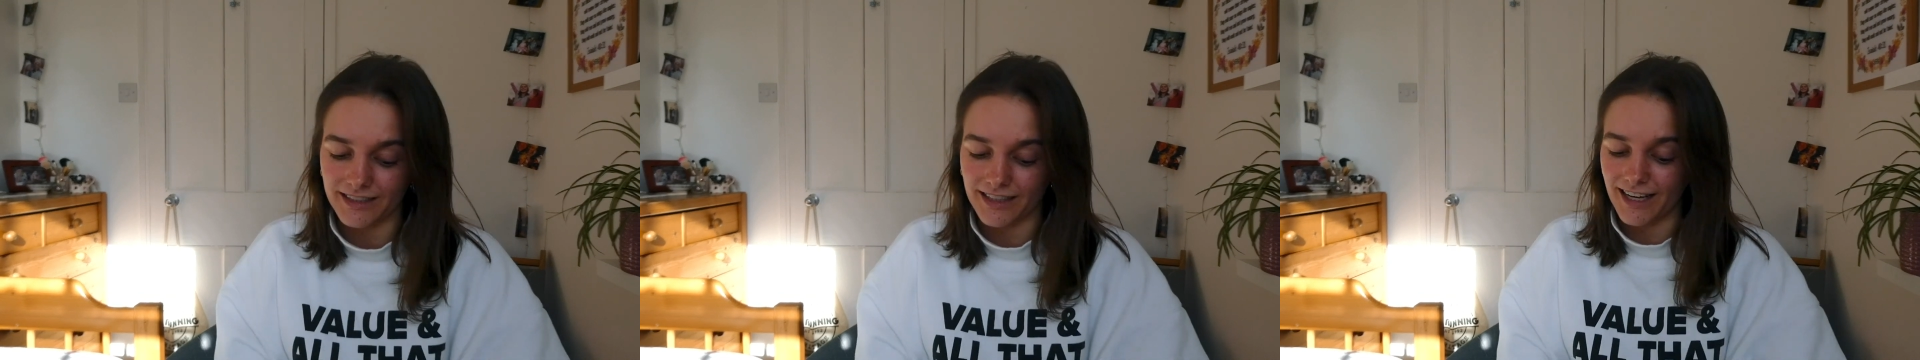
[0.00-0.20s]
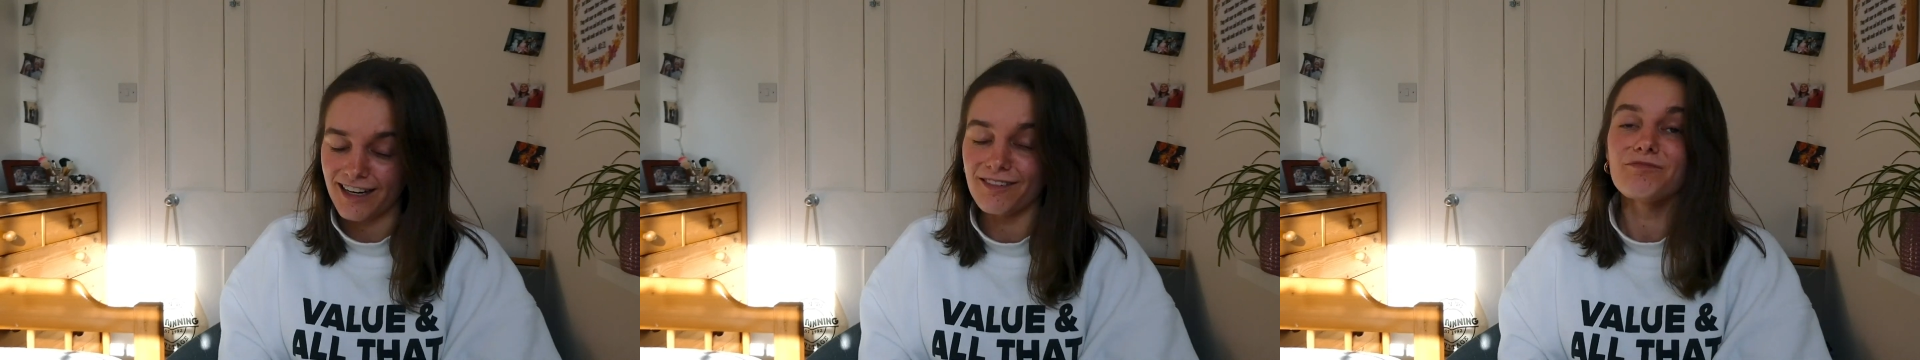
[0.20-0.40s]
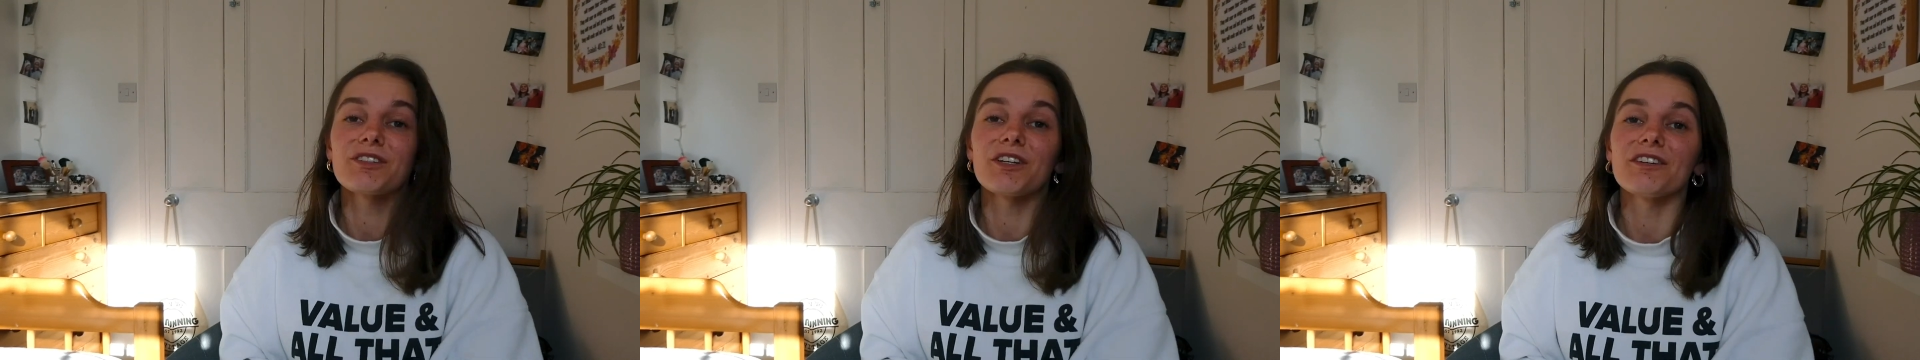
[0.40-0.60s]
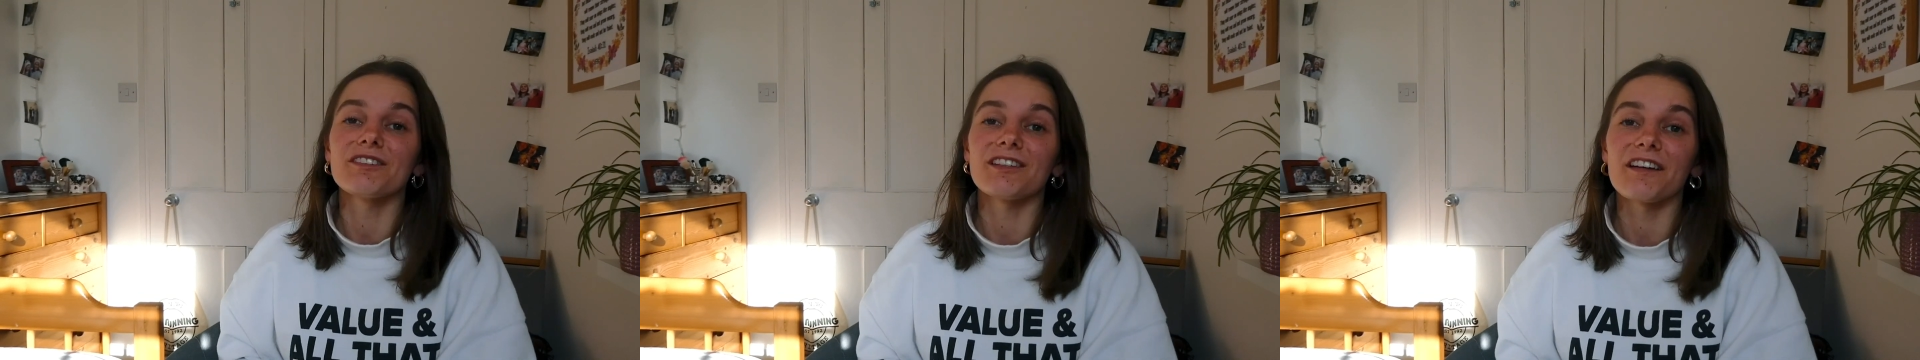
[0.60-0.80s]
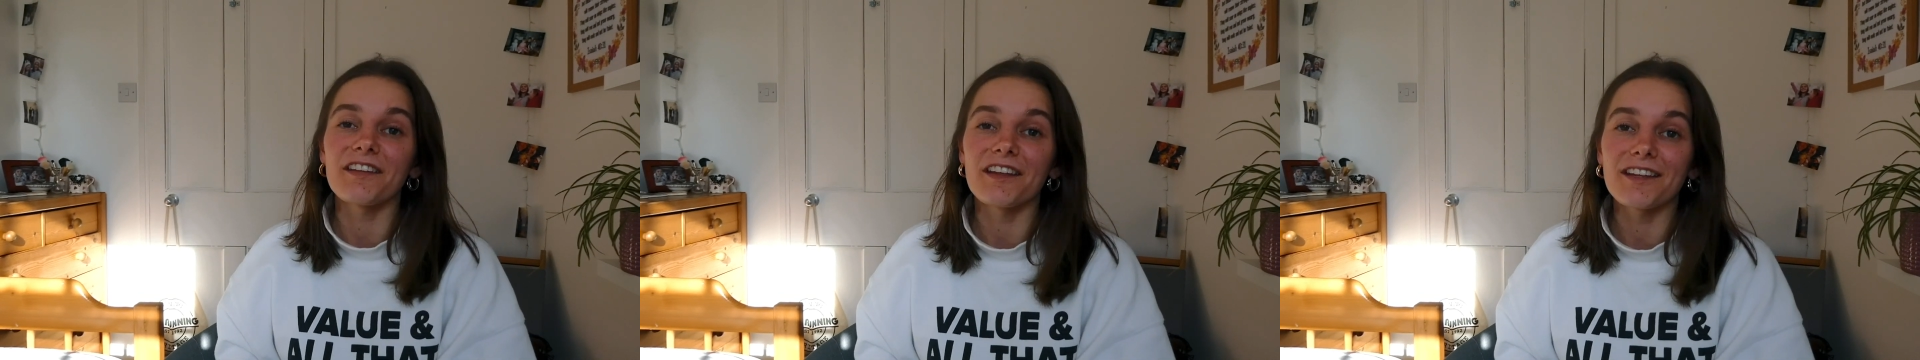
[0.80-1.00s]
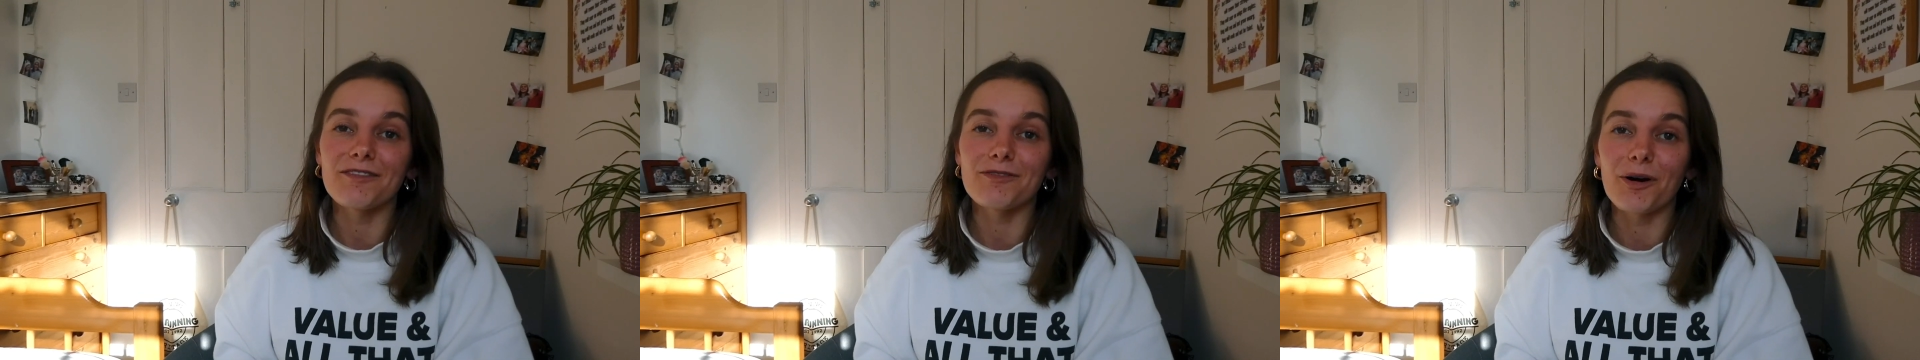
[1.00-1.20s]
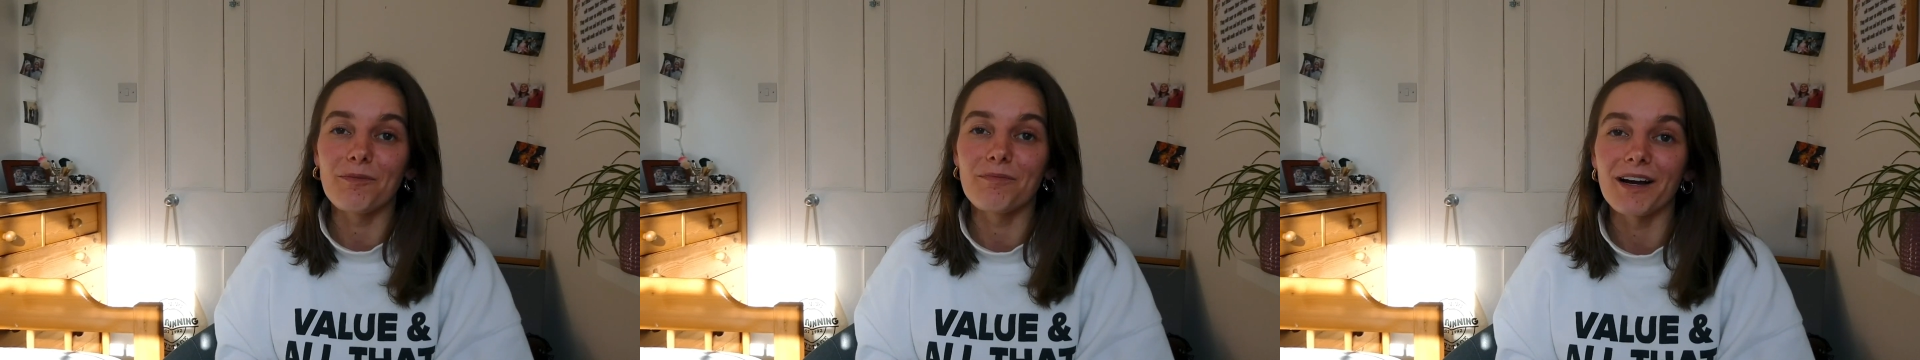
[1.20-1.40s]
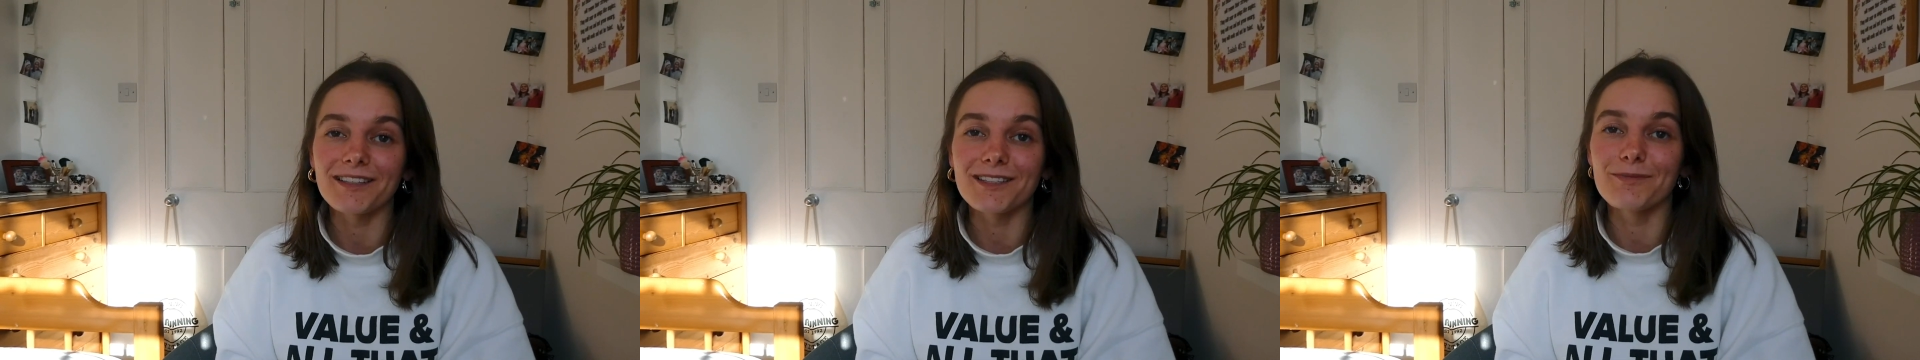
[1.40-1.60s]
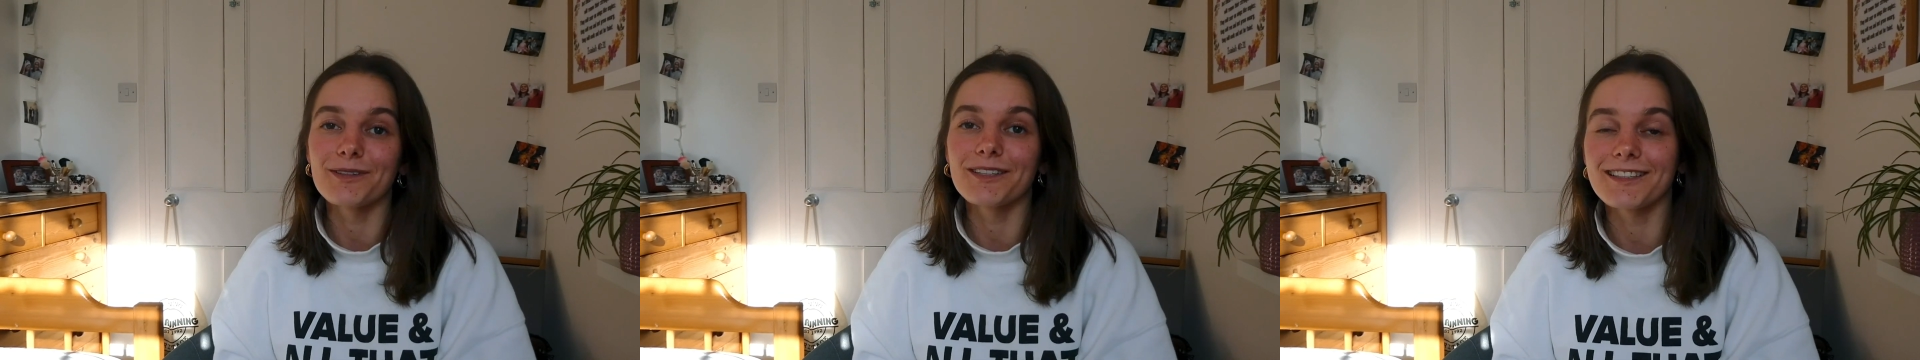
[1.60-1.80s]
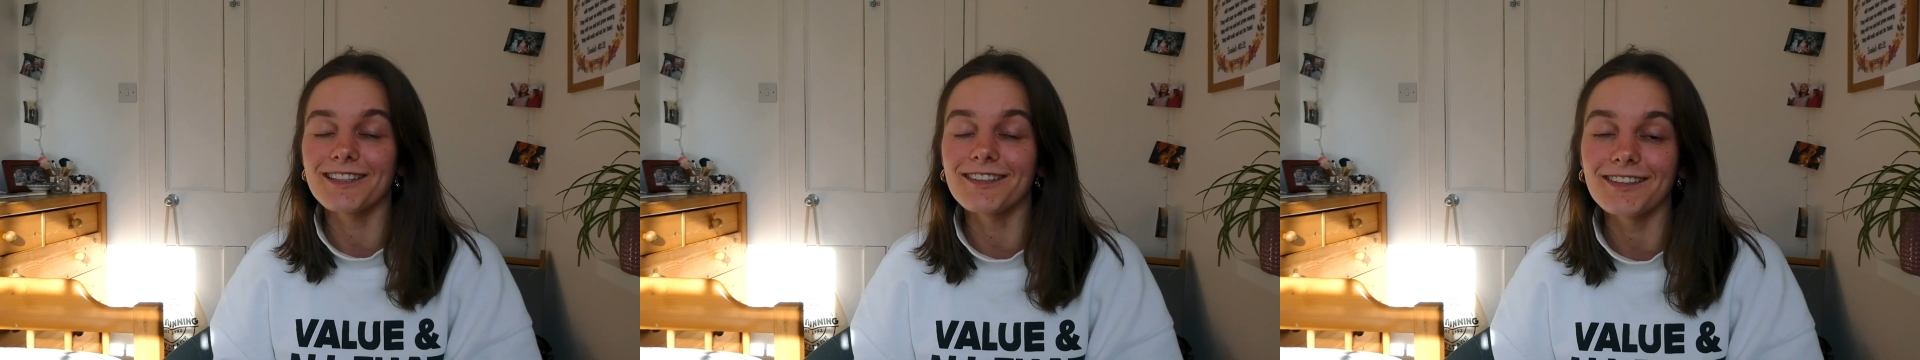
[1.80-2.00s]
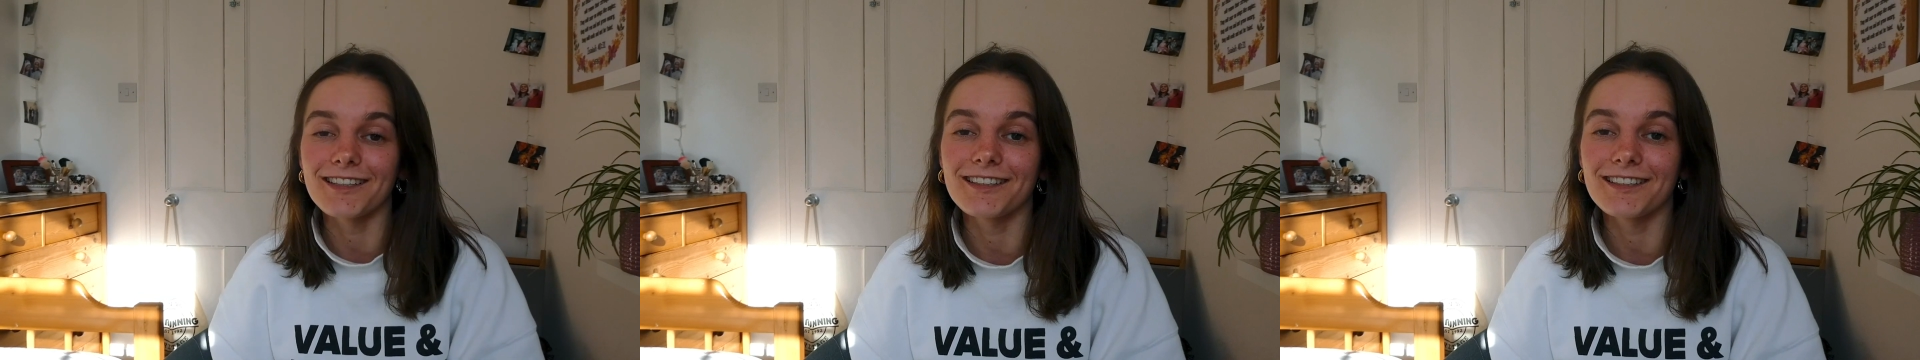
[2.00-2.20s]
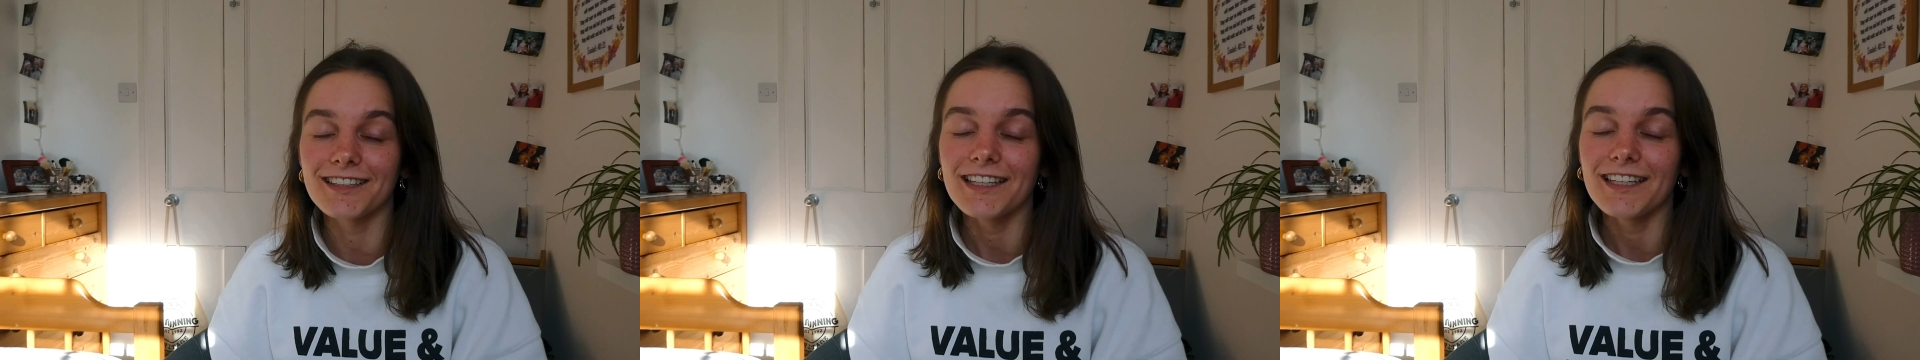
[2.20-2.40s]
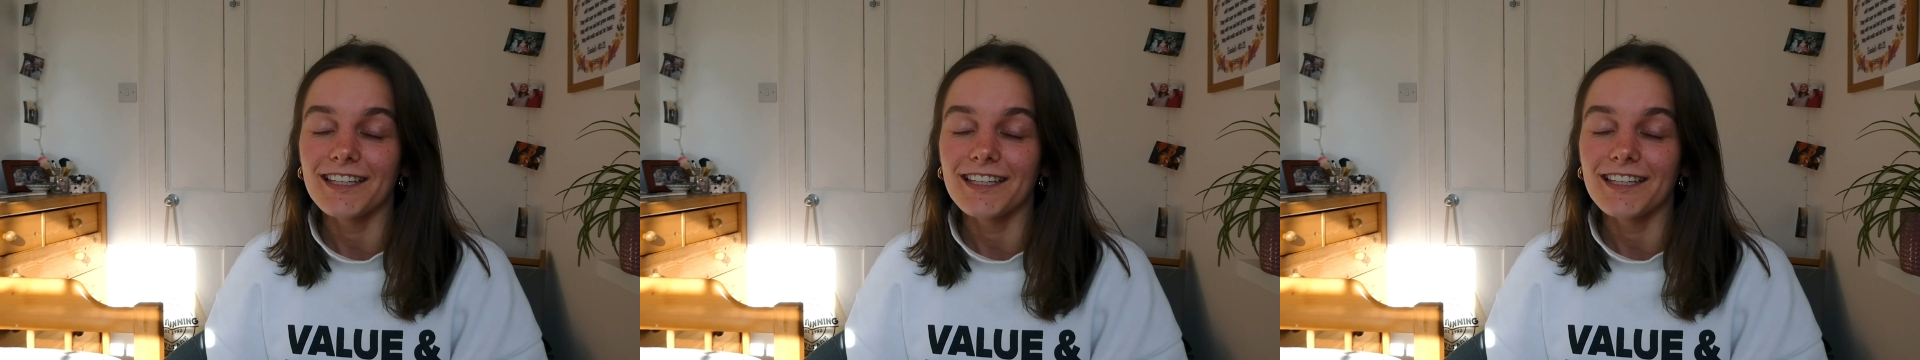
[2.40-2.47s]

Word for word: and I'm so sad that they've gone back to Brazil because